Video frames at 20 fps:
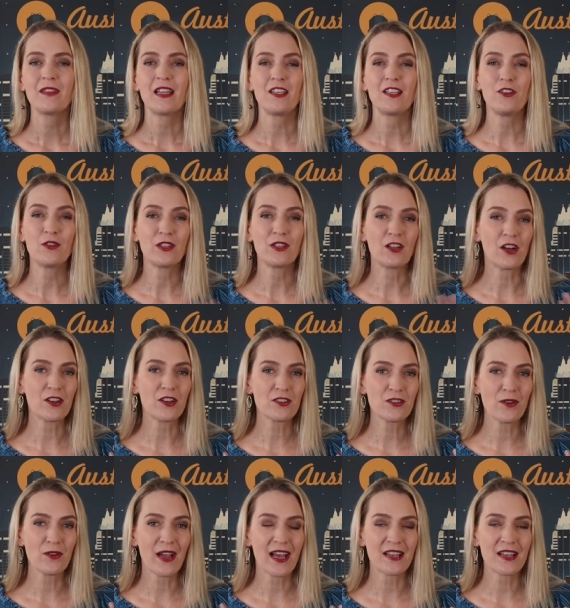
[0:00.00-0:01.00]
You can
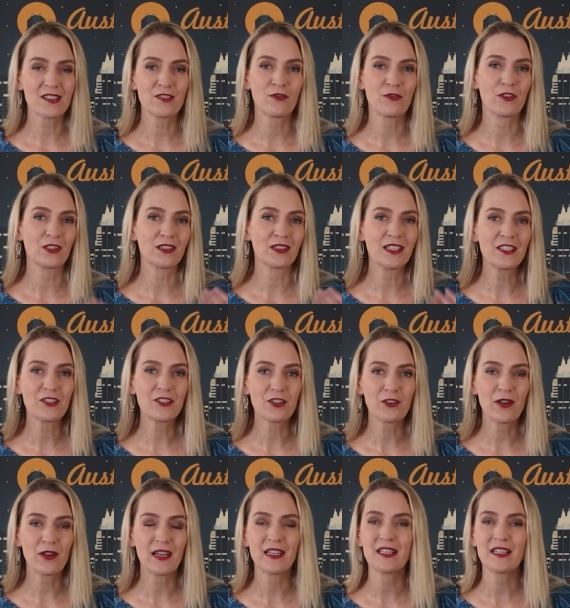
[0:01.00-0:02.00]
also ask for lender
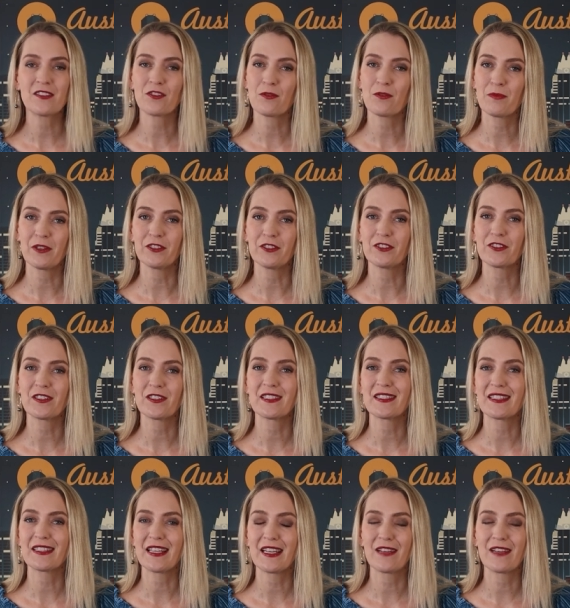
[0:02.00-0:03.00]
credits or builder
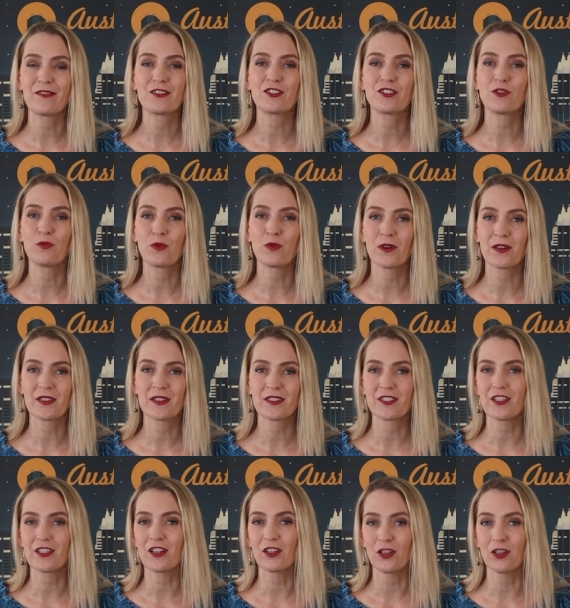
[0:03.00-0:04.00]
incentives
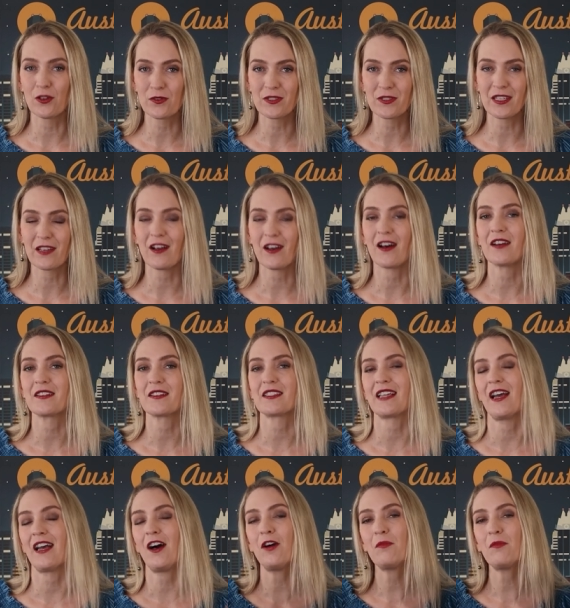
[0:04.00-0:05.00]
towards the closing cost
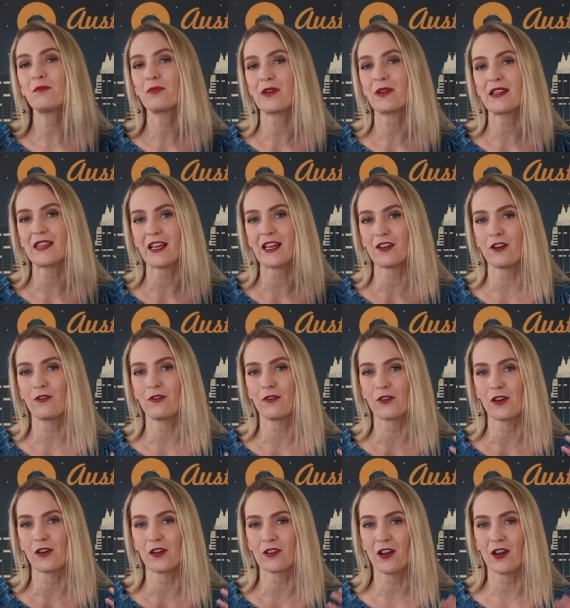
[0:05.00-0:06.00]
to help bring that
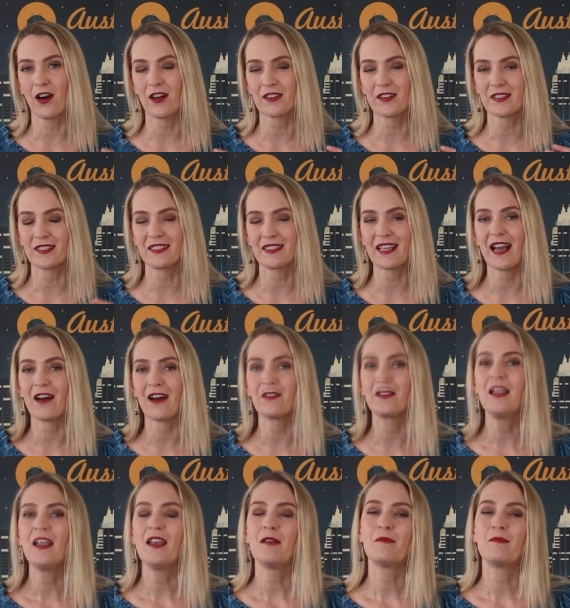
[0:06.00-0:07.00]
overall cost
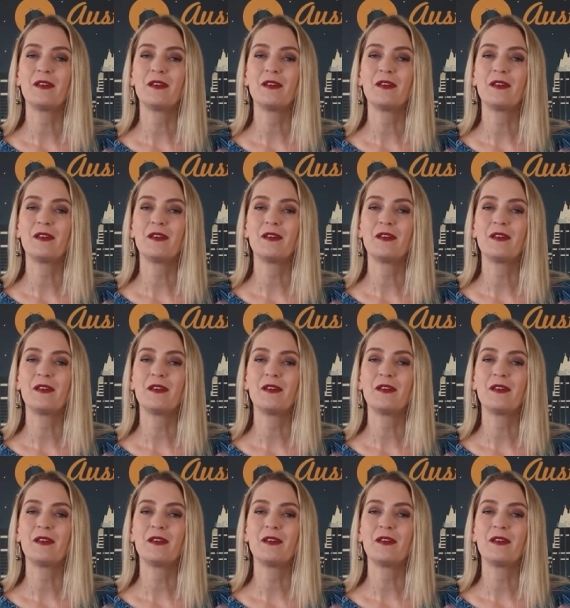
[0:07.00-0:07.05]
down.